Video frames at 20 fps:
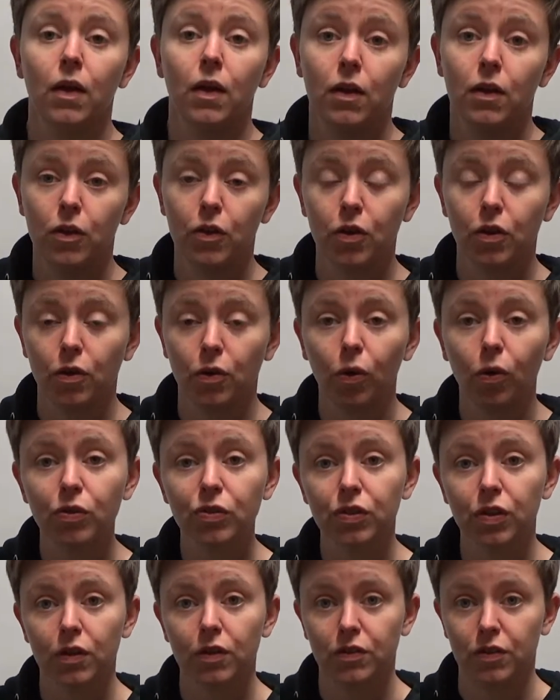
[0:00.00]
You can
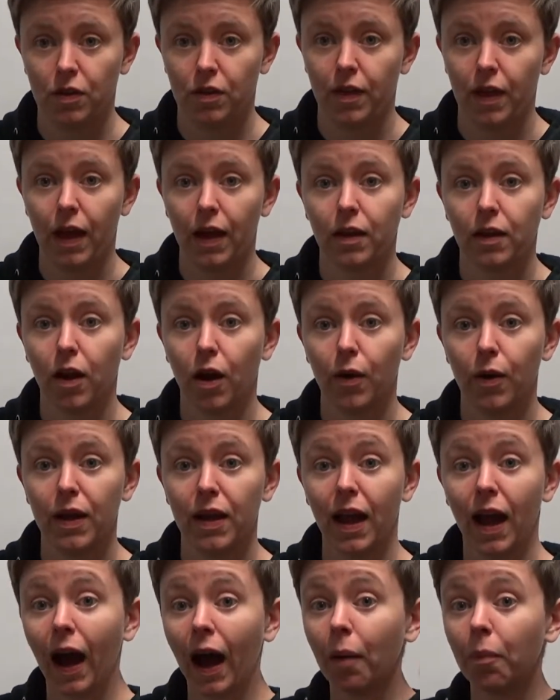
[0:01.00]
also do that
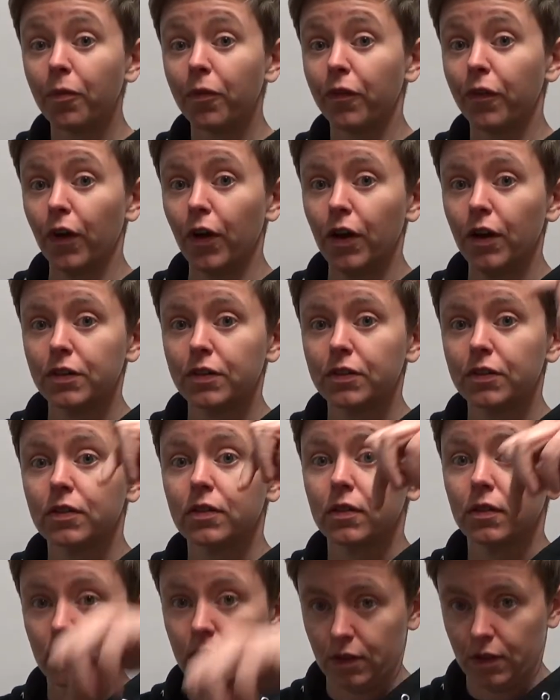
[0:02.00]
going up first,
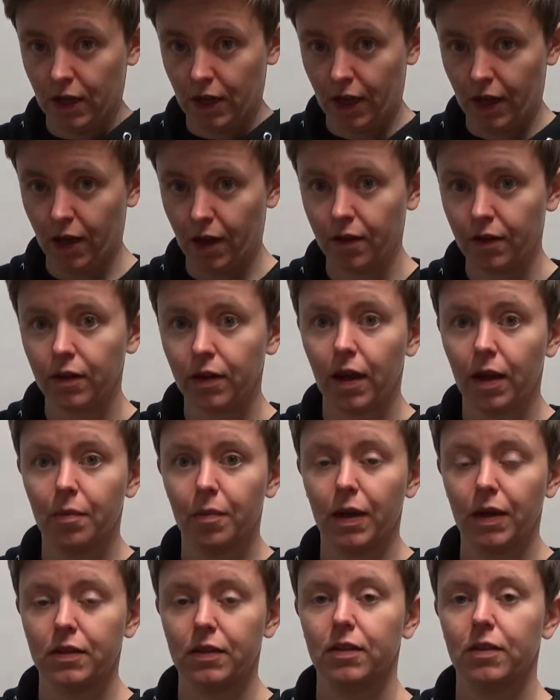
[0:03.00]
down, and
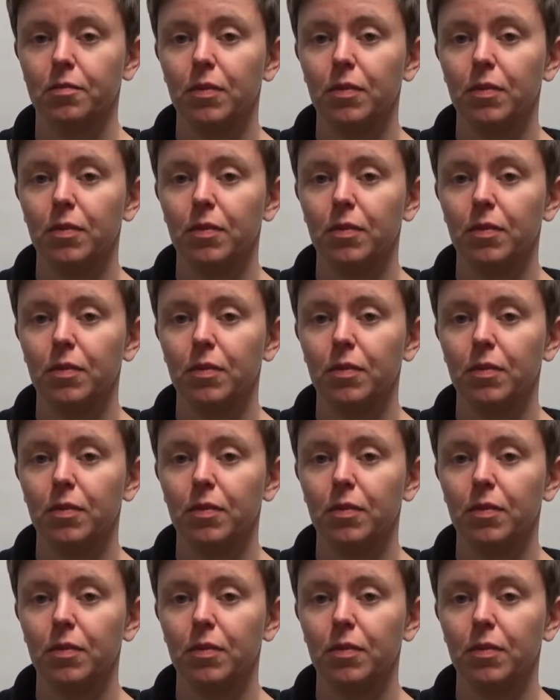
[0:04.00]
back to the